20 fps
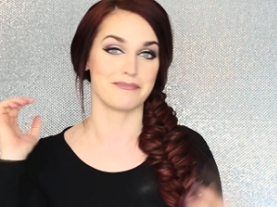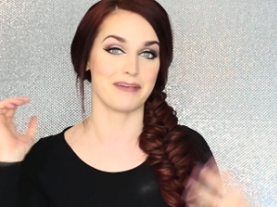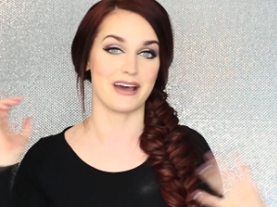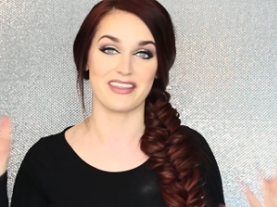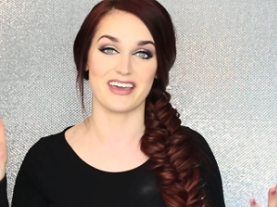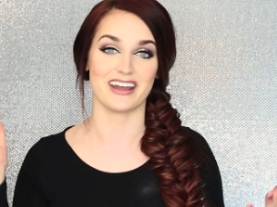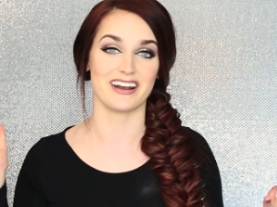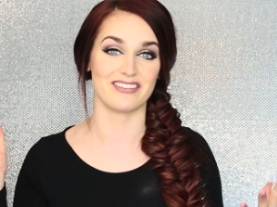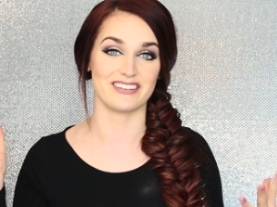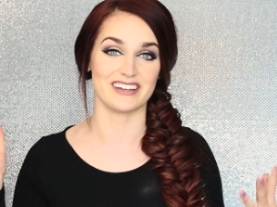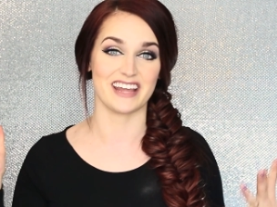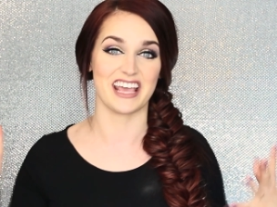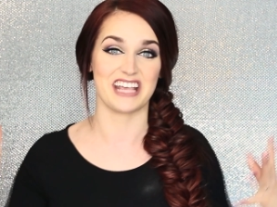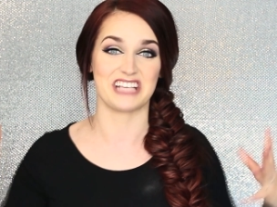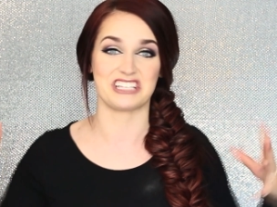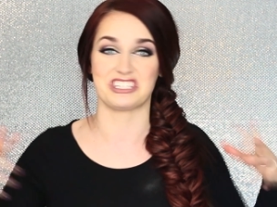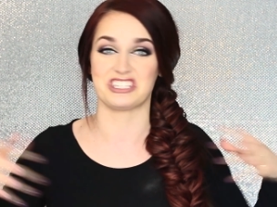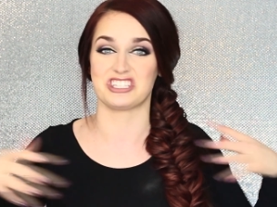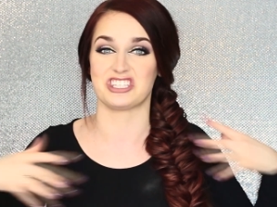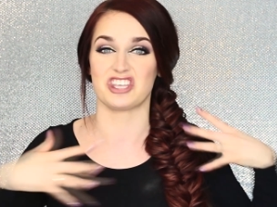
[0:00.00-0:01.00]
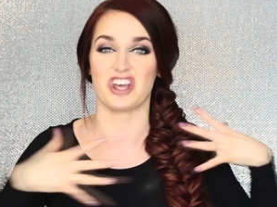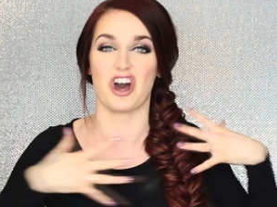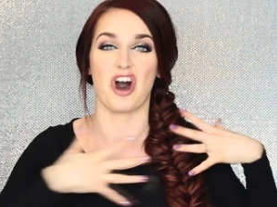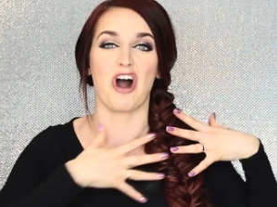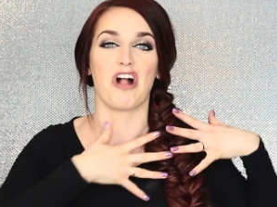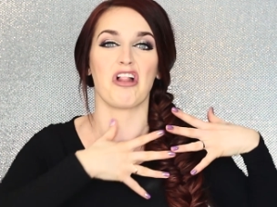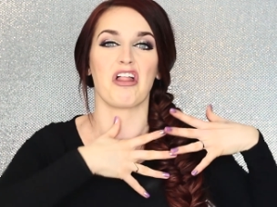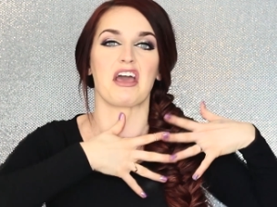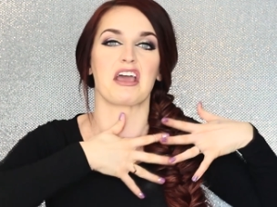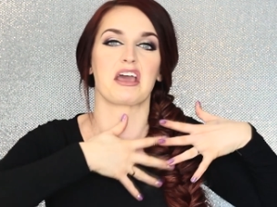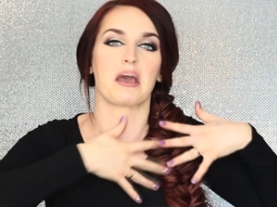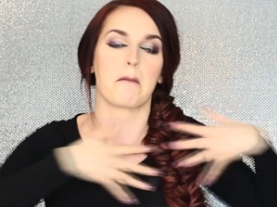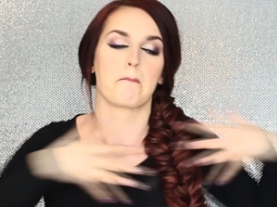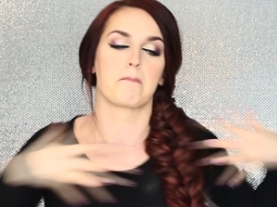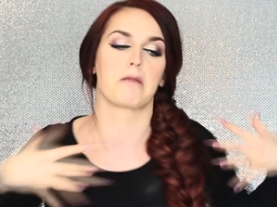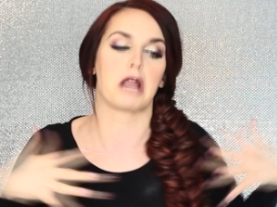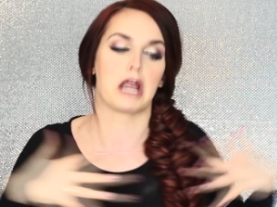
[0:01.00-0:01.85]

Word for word: By the end of the day, it's just all like,